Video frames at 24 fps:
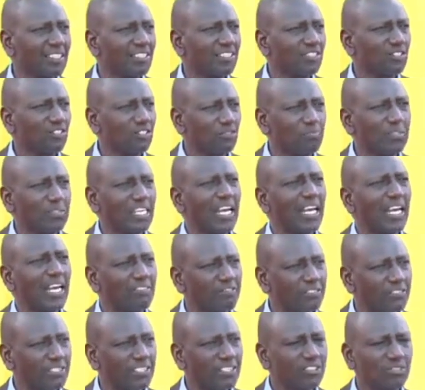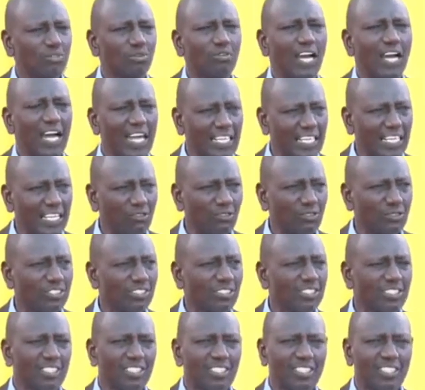should be left to carry
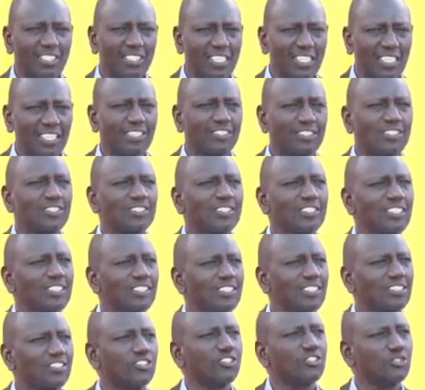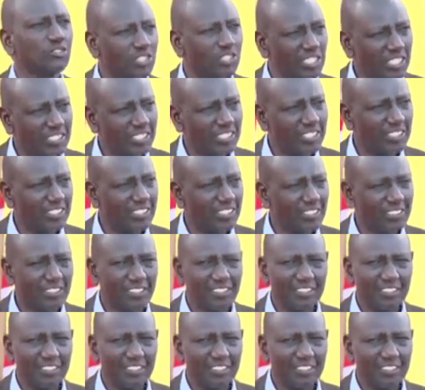out its duties,